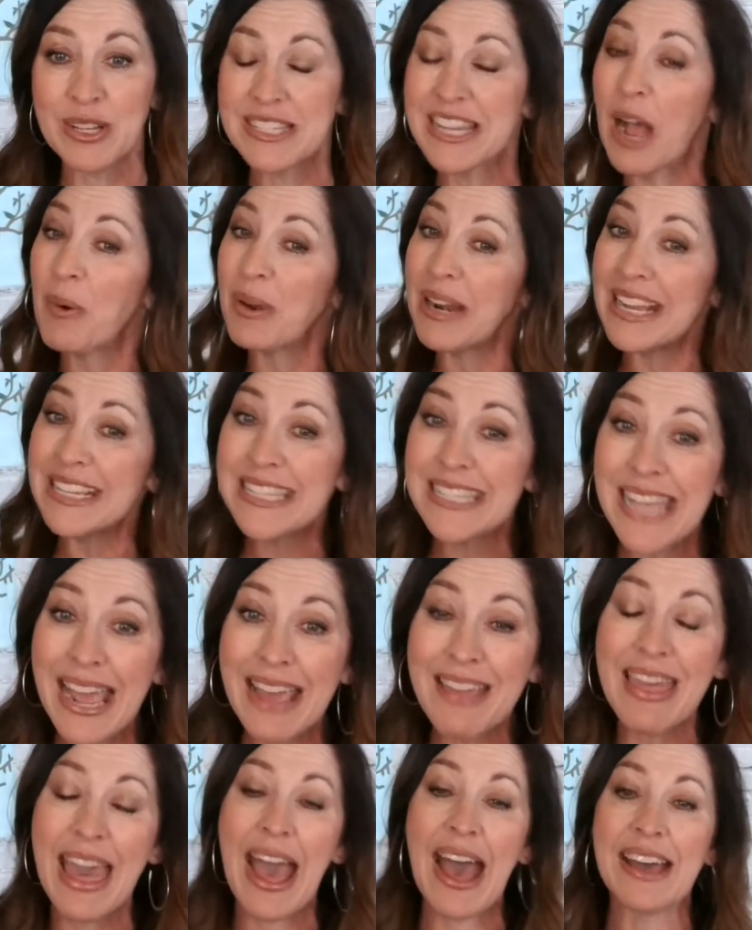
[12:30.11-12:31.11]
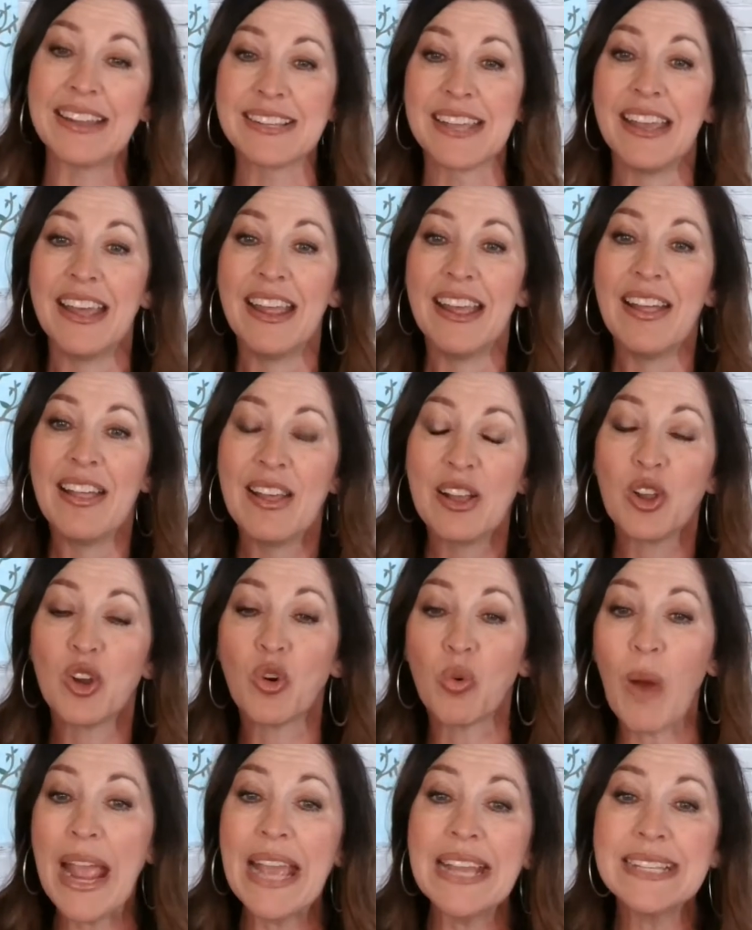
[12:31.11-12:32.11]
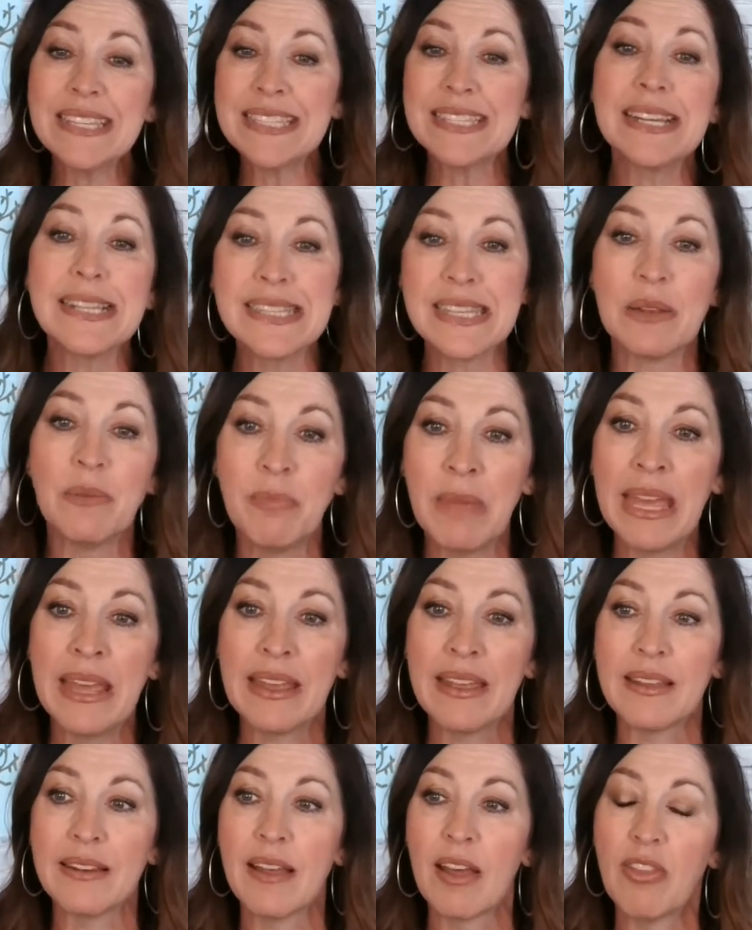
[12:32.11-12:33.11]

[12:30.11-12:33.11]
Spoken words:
Now, when I say that, grace doesn't mean